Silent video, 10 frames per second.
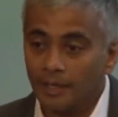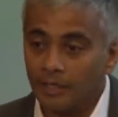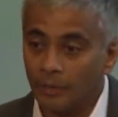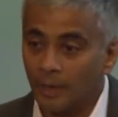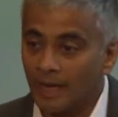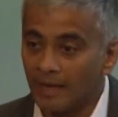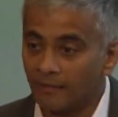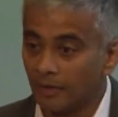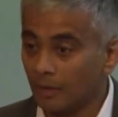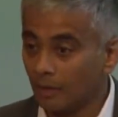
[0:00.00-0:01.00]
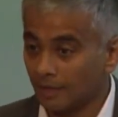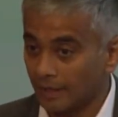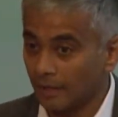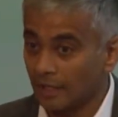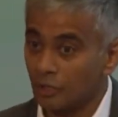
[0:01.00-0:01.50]
You have
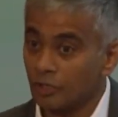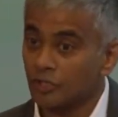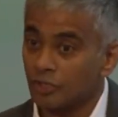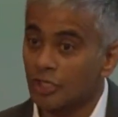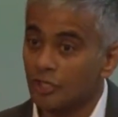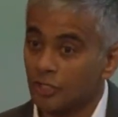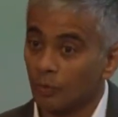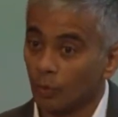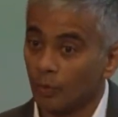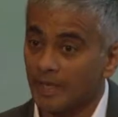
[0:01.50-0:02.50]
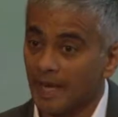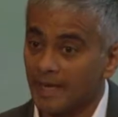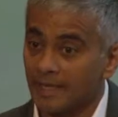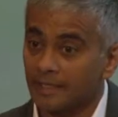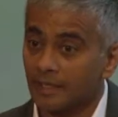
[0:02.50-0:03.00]
regulations changing what we
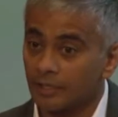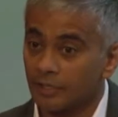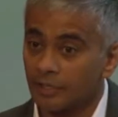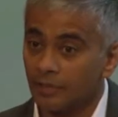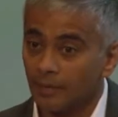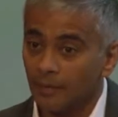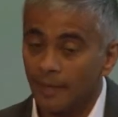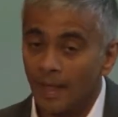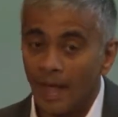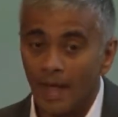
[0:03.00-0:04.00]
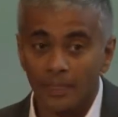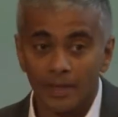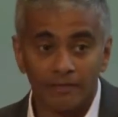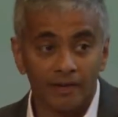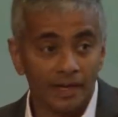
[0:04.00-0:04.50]
can and can't do. And
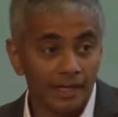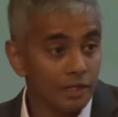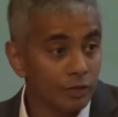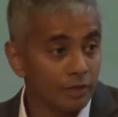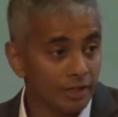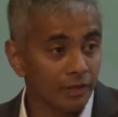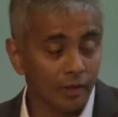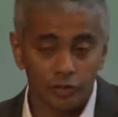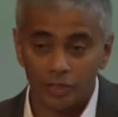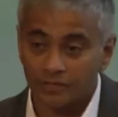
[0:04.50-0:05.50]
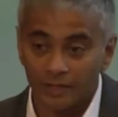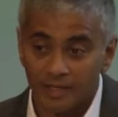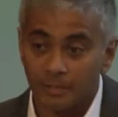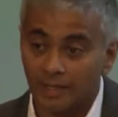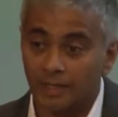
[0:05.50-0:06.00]
then finally, new technology is
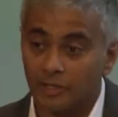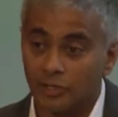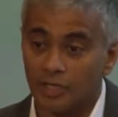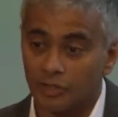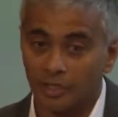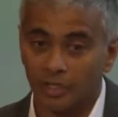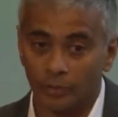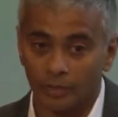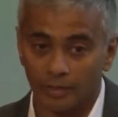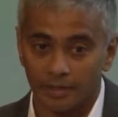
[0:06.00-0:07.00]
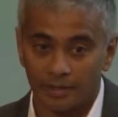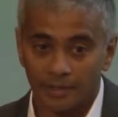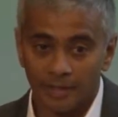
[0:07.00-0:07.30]
fundamentally changing our world.